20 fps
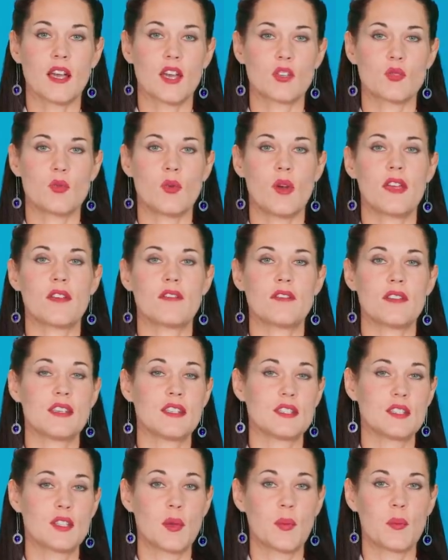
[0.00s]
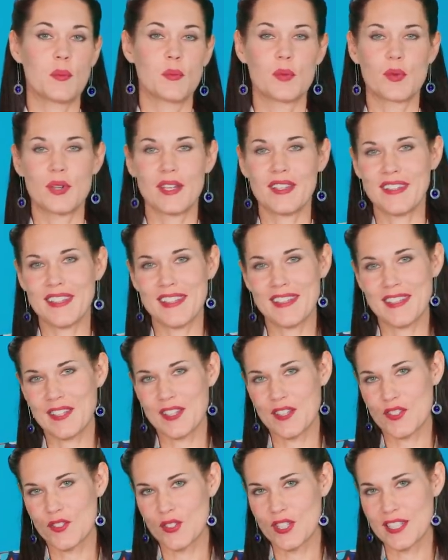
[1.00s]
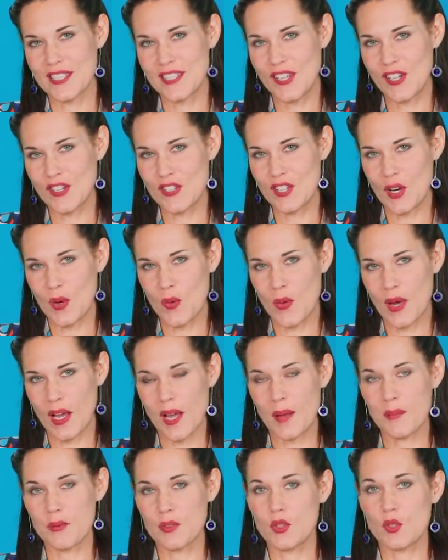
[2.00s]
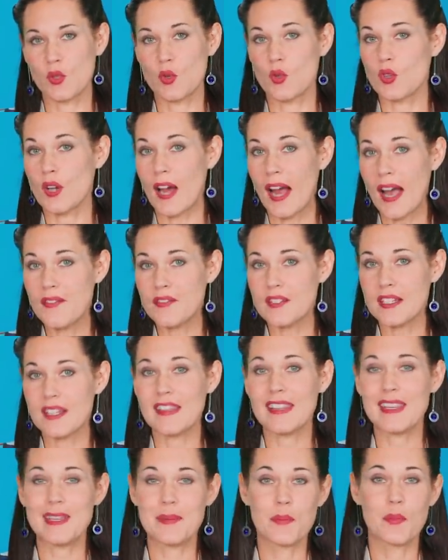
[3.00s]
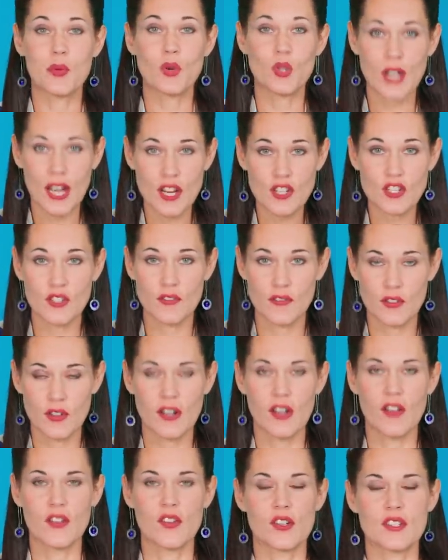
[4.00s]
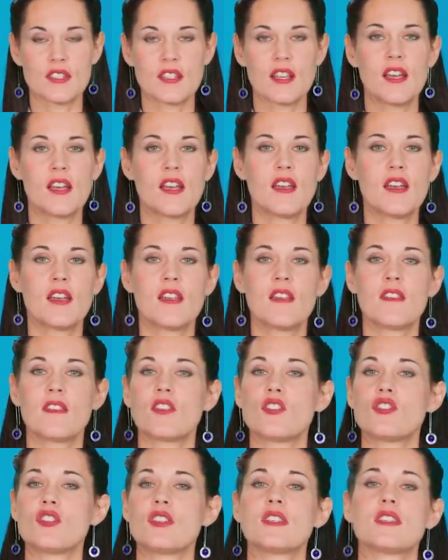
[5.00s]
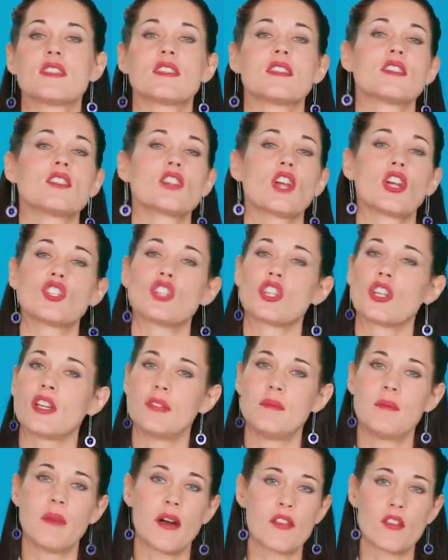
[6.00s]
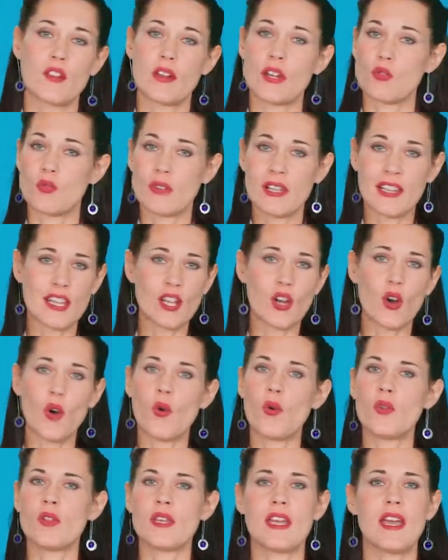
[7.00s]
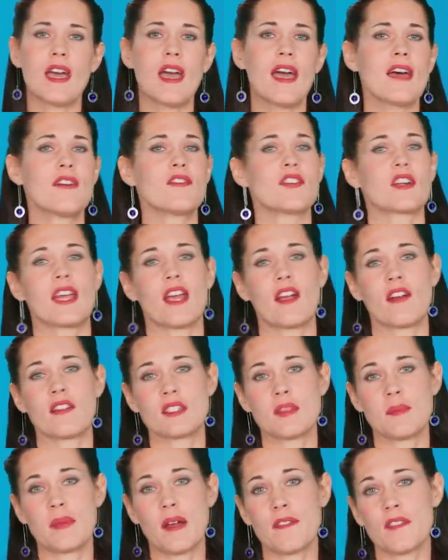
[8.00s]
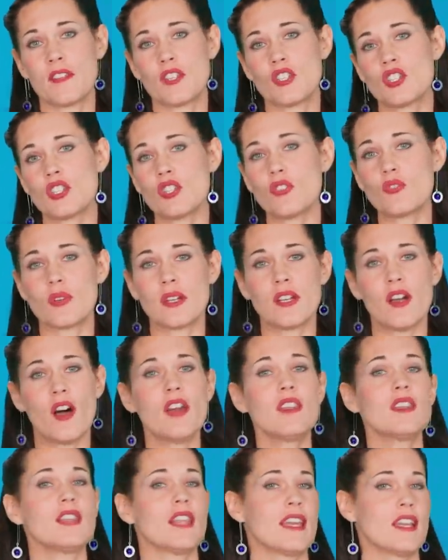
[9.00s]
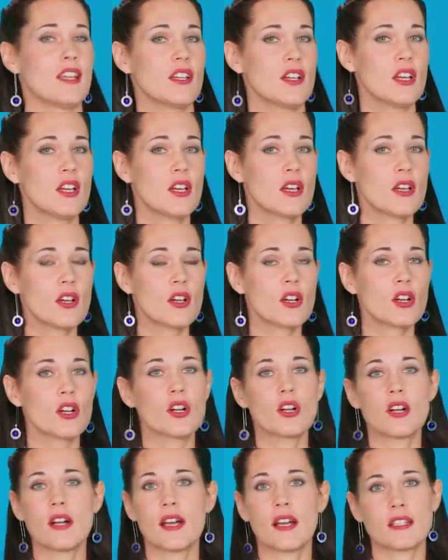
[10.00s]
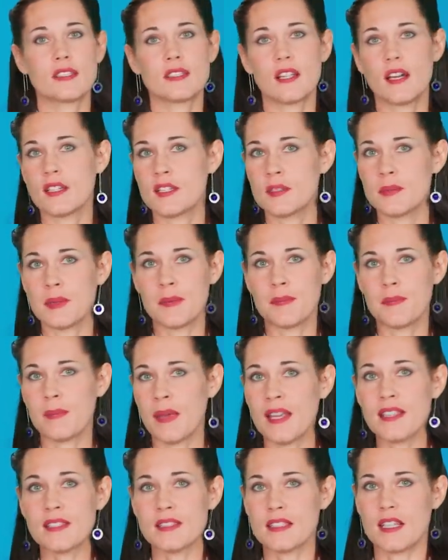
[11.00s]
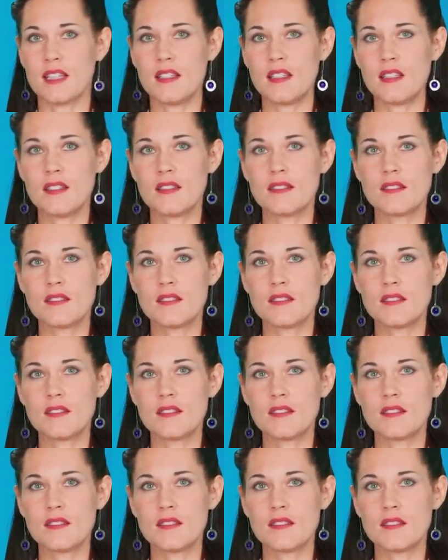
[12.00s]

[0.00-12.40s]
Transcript: ex wife is brilliantly strategic when it comes to crafting the impression for others that she is such a good mother and really only ever cares about the children, unlike her ex husband, Mason.